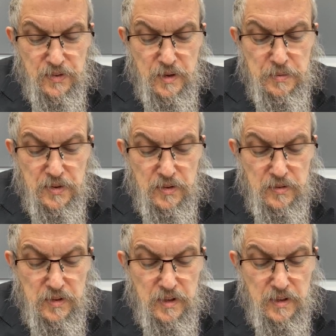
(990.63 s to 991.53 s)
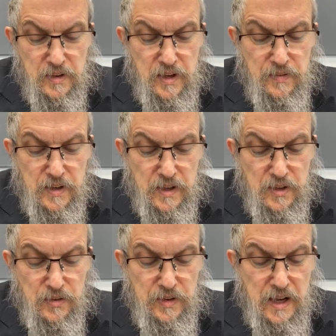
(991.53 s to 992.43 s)
Absolutely. David, I
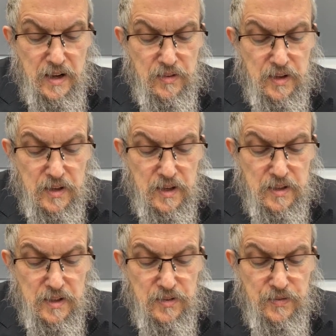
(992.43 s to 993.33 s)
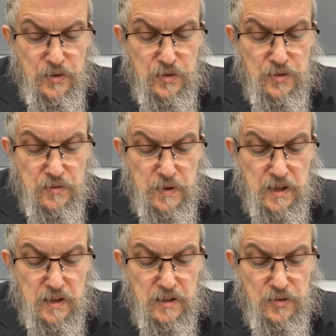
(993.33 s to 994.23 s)
know now that I need to focus on my
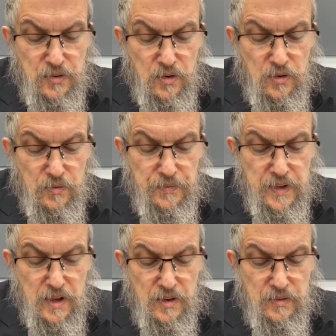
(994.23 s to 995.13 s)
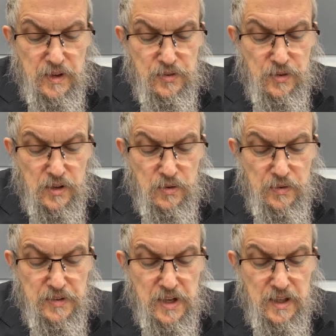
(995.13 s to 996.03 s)
godly soul when I struggle
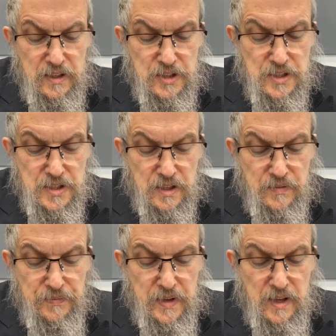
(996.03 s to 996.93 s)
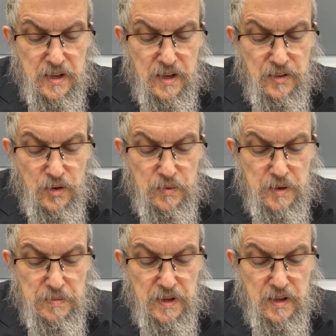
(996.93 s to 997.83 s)
with challenges. And though my
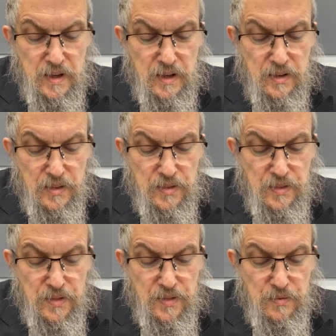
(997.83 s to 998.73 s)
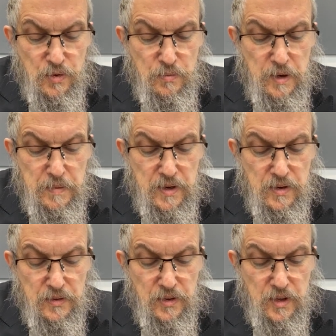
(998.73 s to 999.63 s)
and through my
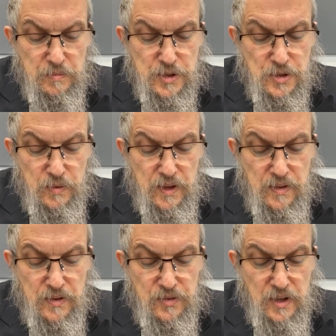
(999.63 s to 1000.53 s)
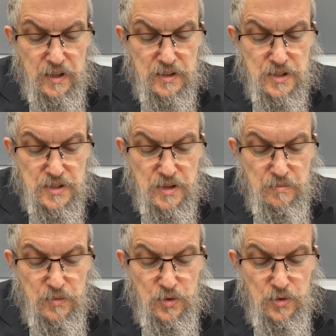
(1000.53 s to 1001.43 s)
bitterness, I can push away these challenges
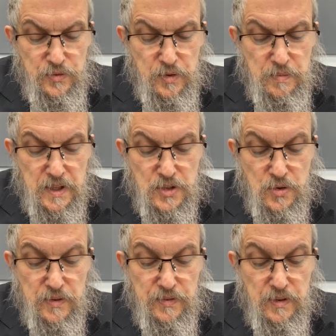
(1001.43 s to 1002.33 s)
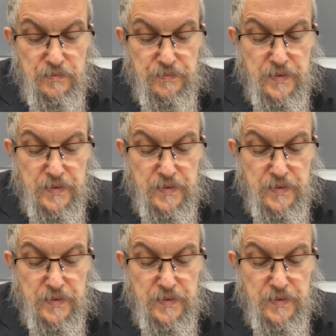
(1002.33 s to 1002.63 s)
and move to being joyful.